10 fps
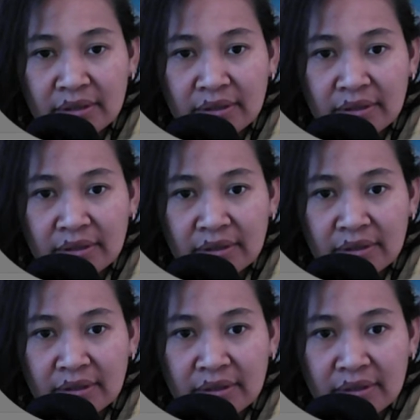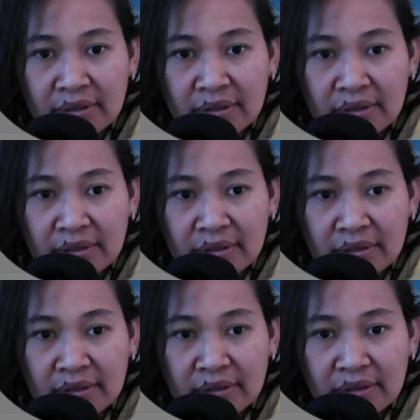
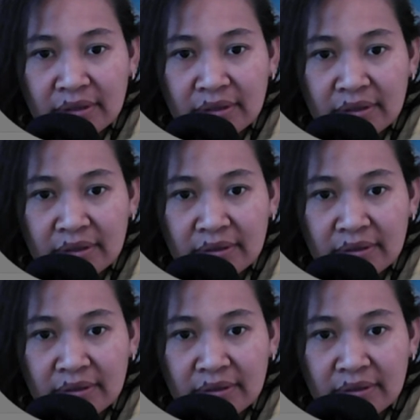No one is speaking in this clip.